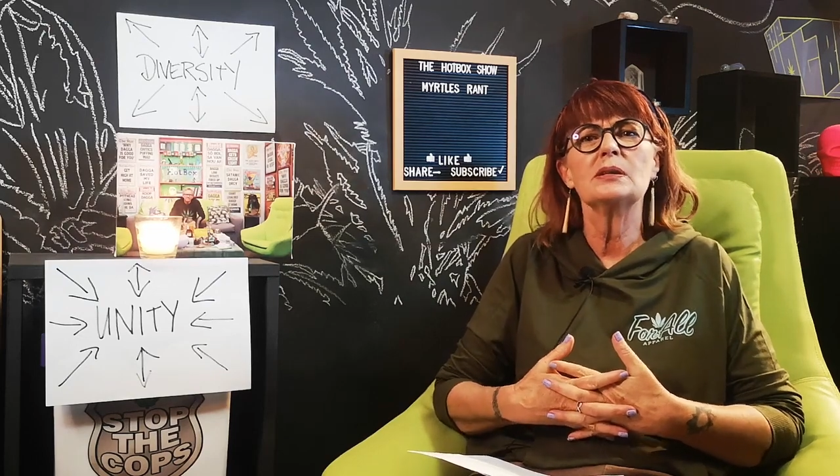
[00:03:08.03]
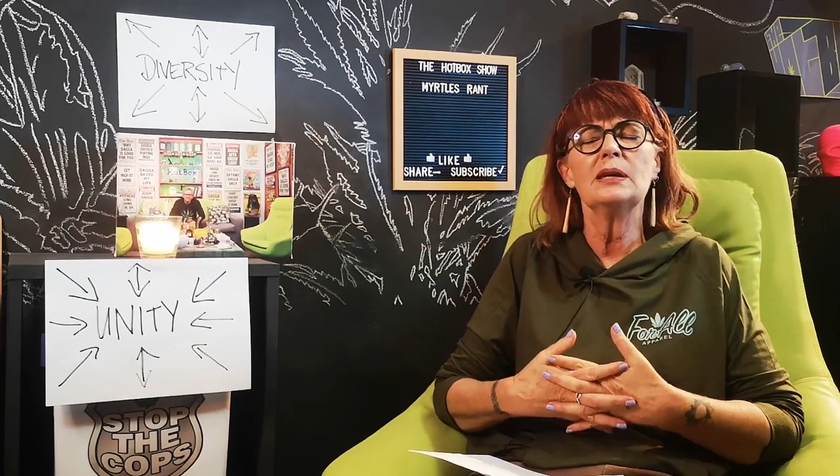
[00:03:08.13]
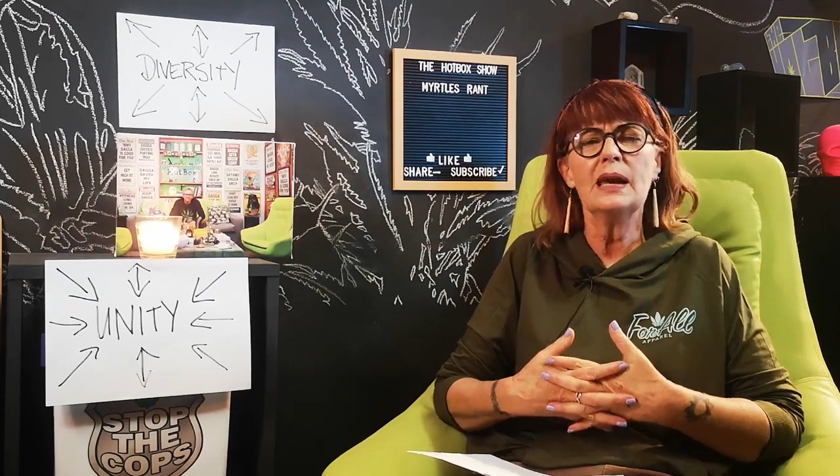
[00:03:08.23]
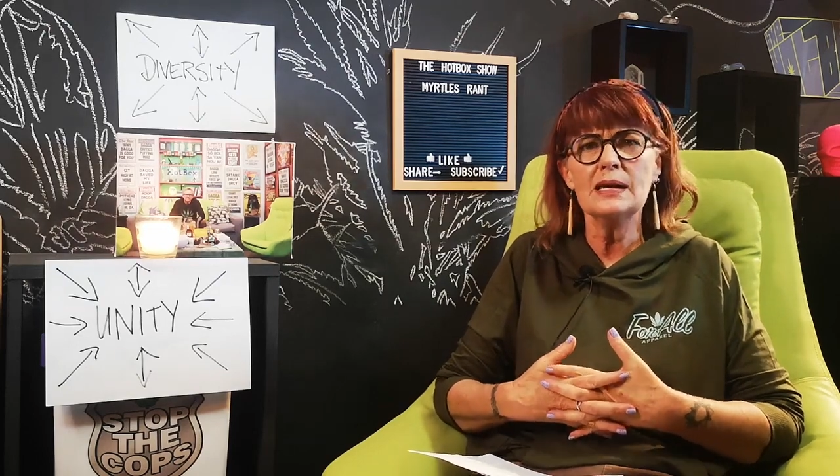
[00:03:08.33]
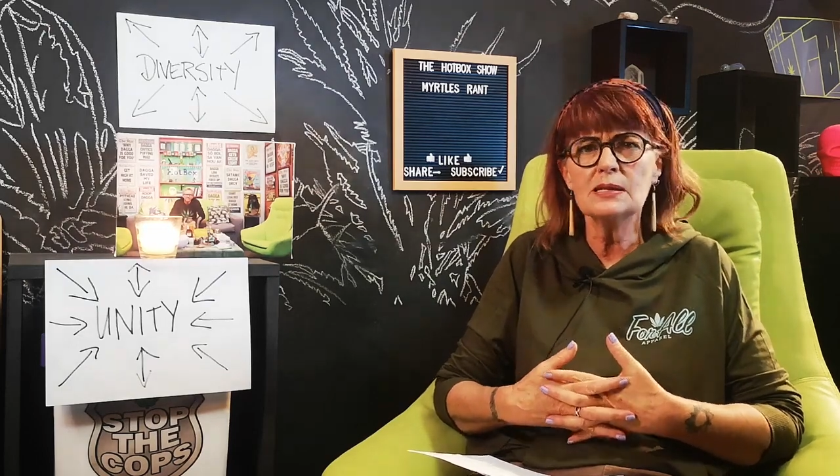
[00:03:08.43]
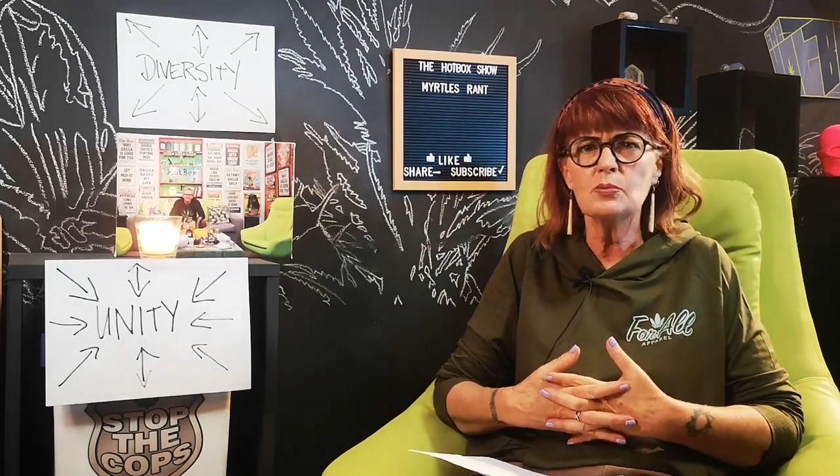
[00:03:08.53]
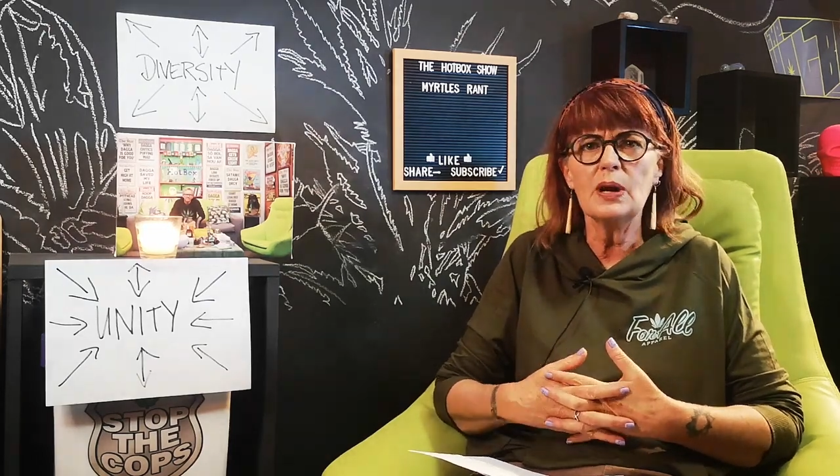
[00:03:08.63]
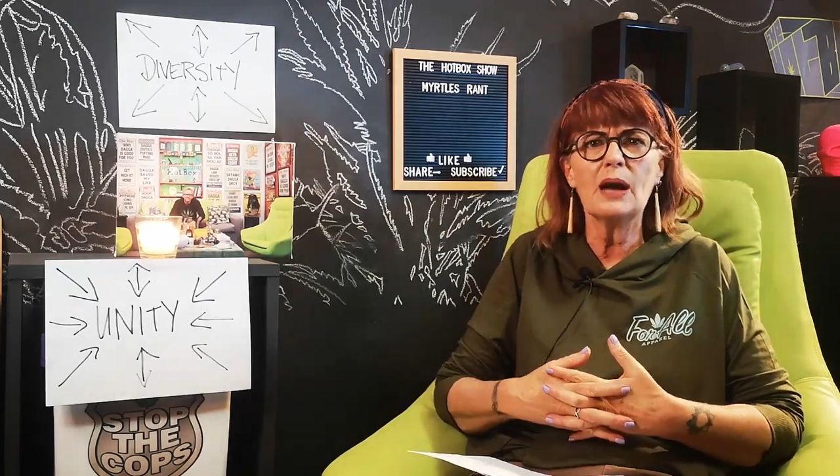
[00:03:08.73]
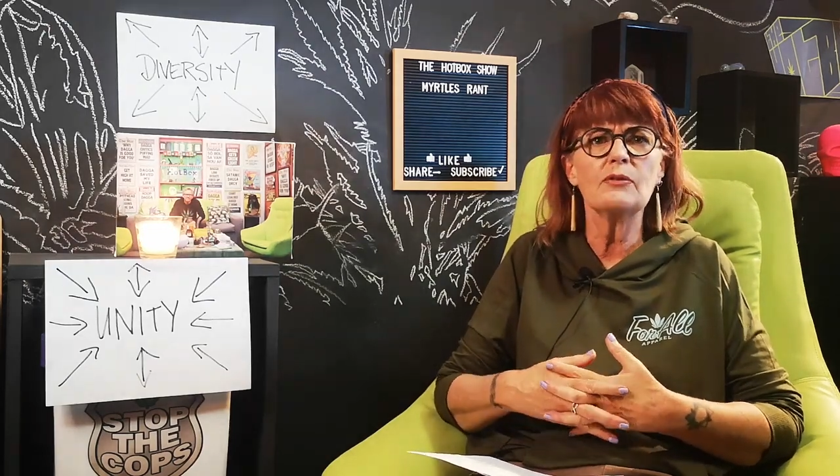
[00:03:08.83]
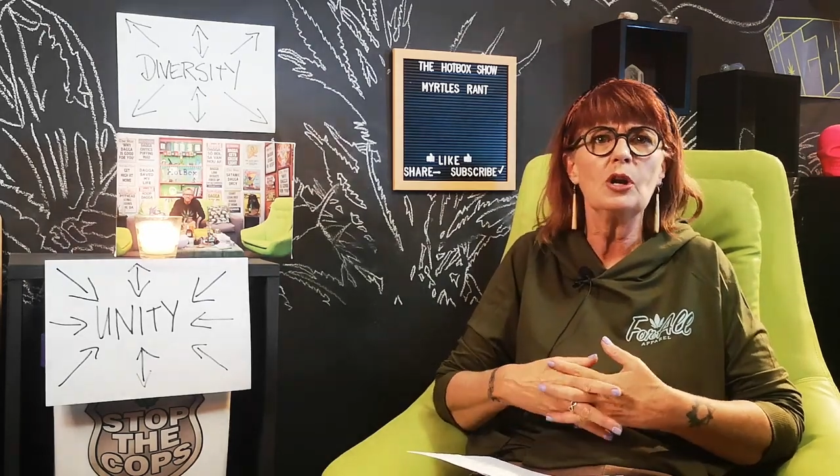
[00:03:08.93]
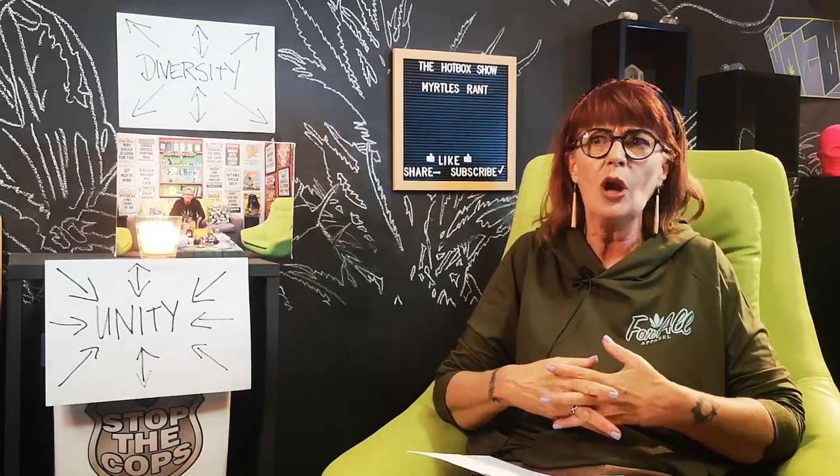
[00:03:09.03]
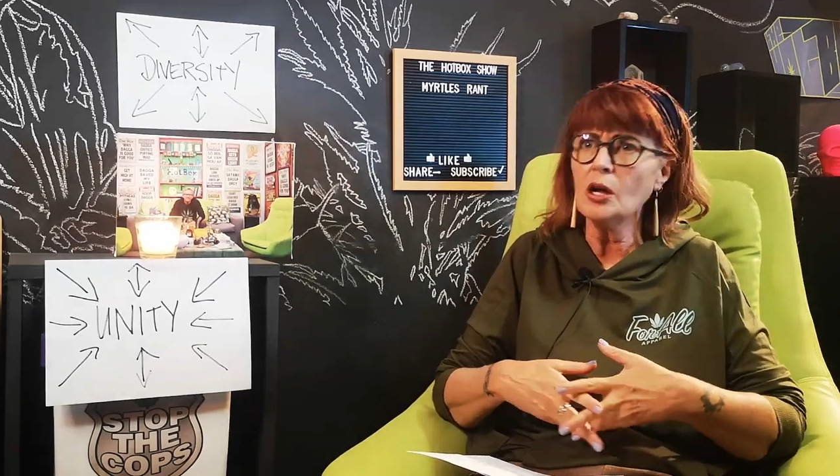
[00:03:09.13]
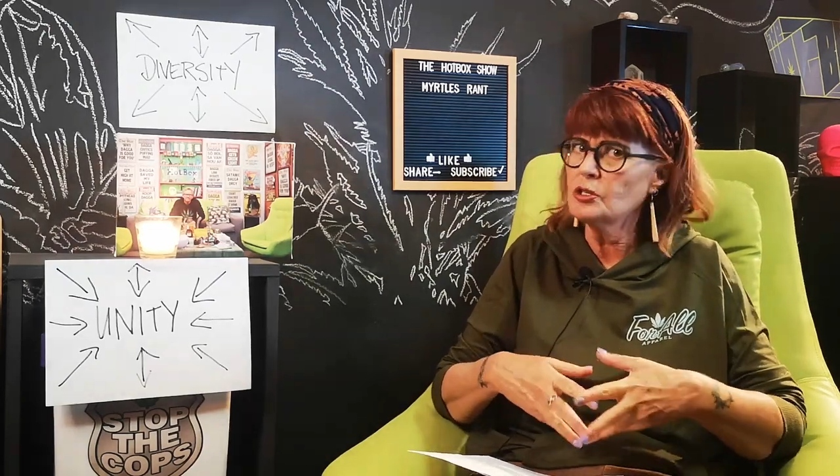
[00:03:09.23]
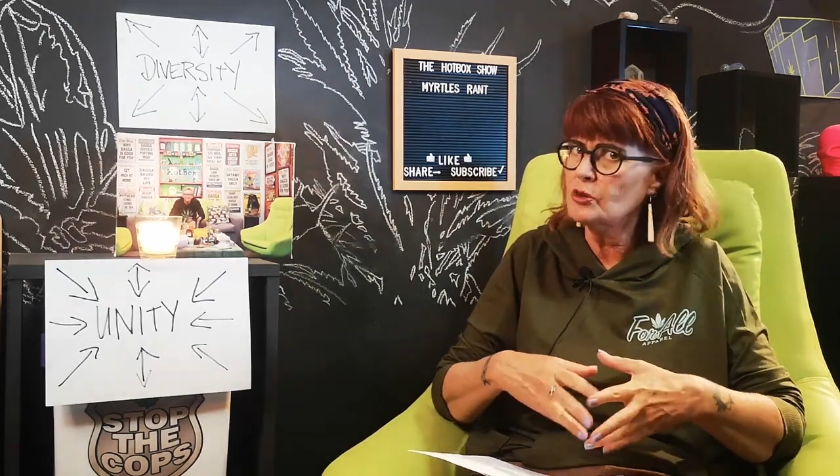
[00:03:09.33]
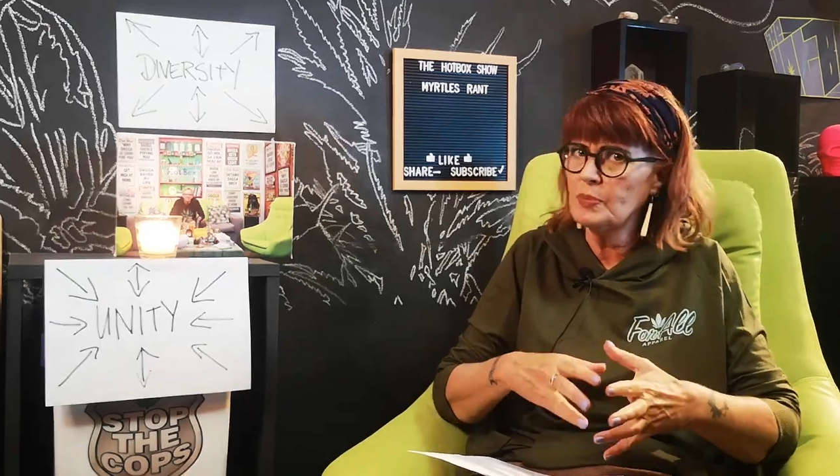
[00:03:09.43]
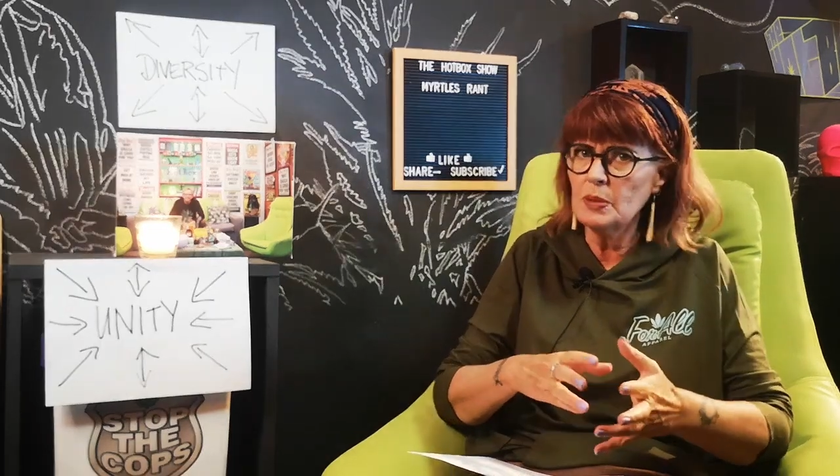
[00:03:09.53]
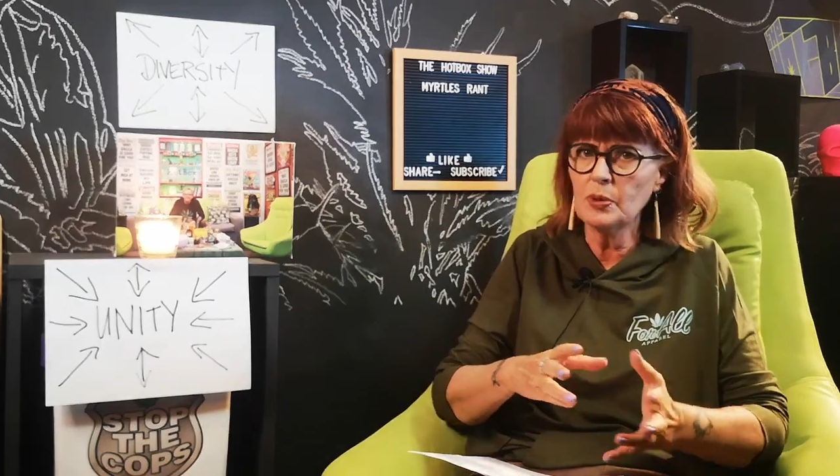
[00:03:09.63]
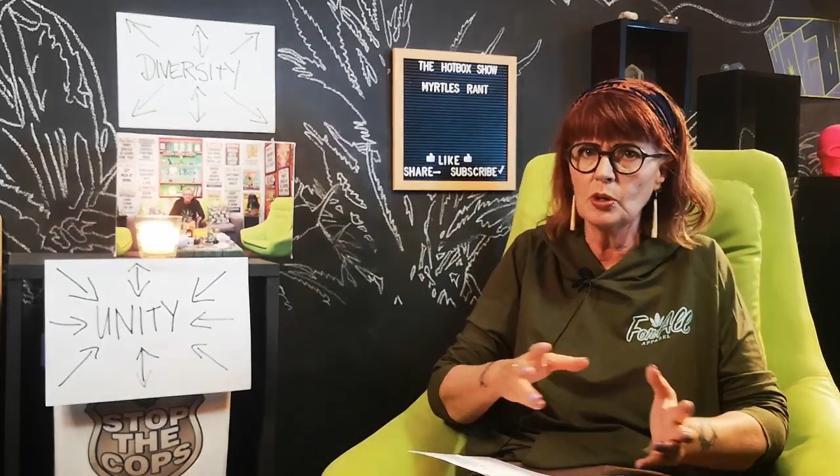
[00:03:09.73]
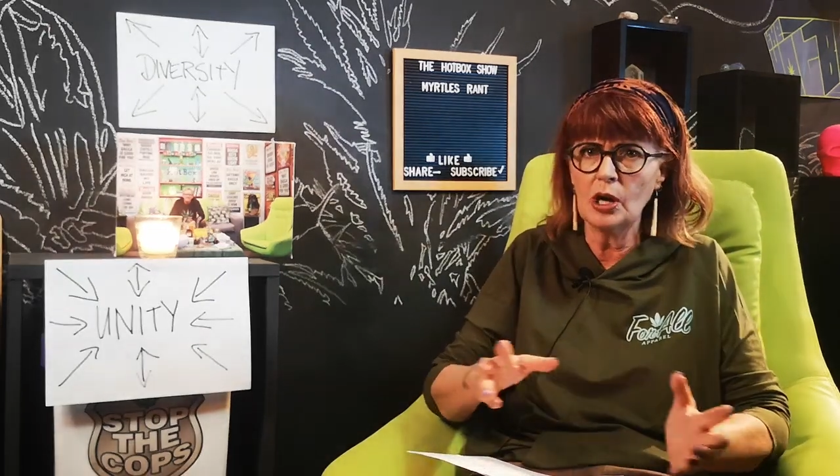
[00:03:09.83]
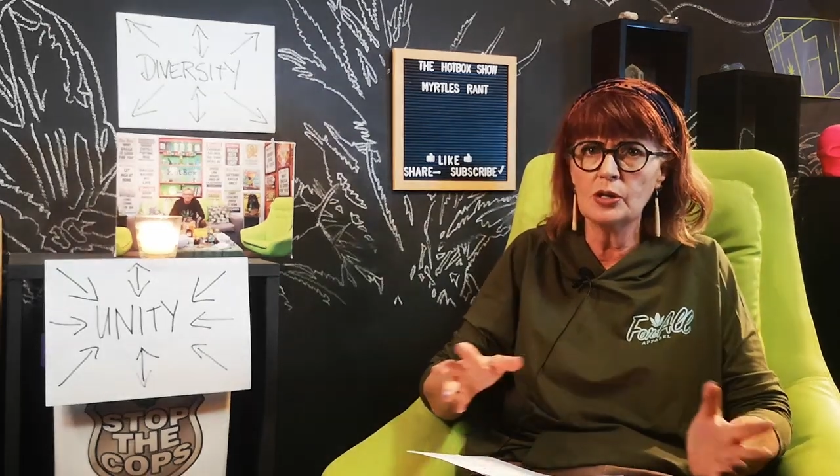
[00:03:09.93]
Yes, we have lots of
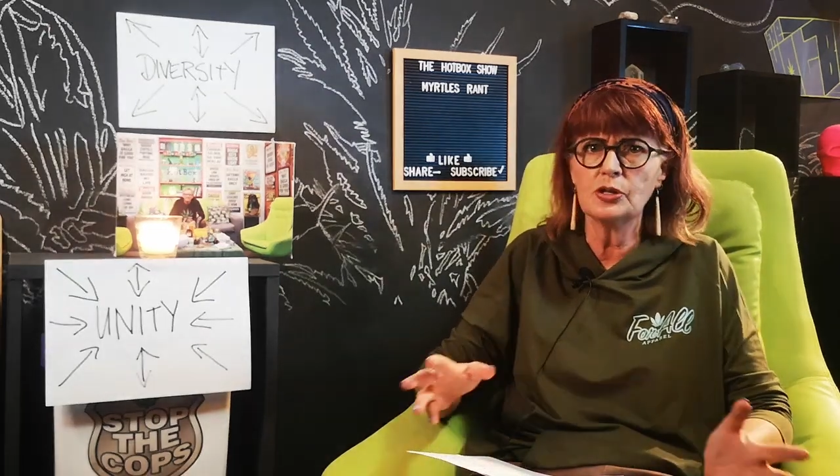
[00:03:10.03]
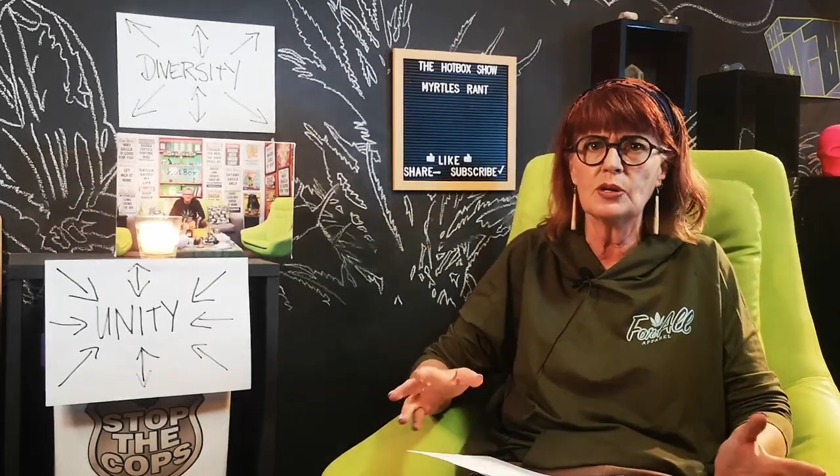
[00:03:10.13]
people close